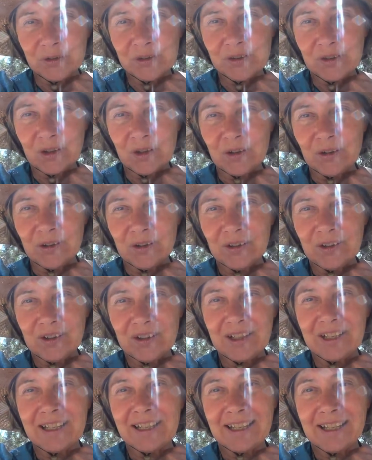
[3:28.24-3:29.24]
soul.
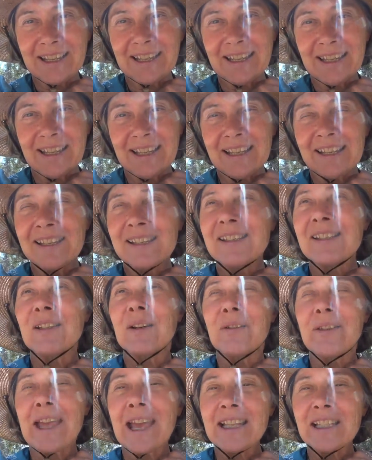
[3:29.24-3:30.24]

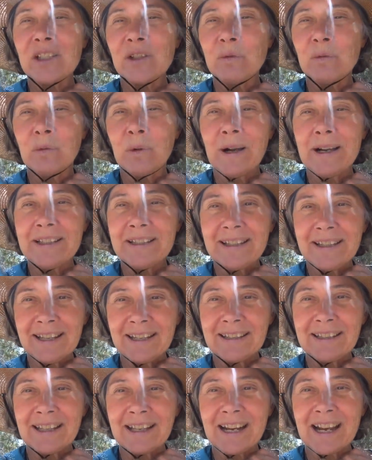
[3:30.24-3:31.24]
So that's one
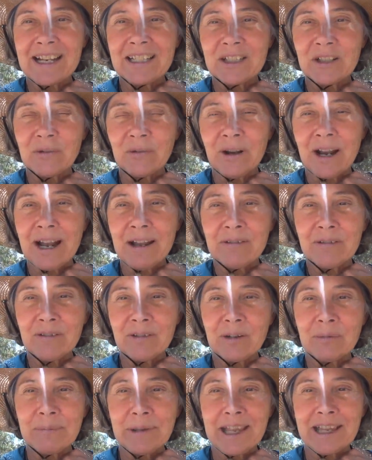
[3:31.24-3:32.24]
thing that I derived
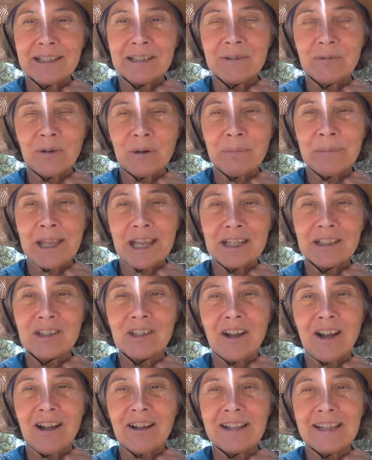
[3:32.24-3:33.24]
from that from that
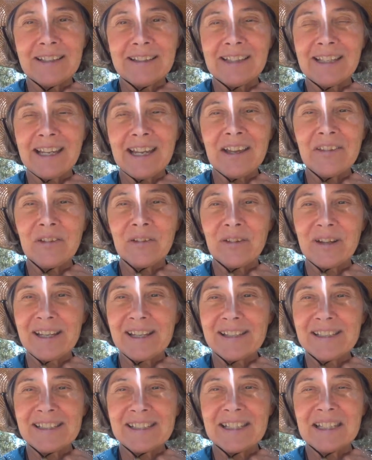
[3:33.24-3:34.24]
talk. And the other
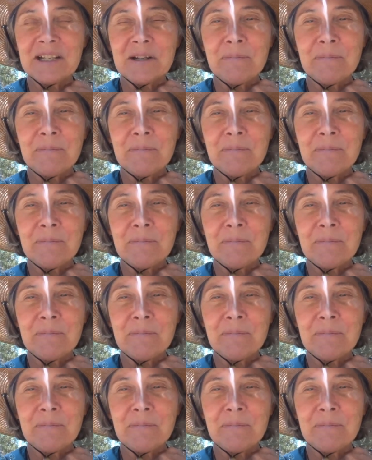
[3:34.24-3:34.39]
is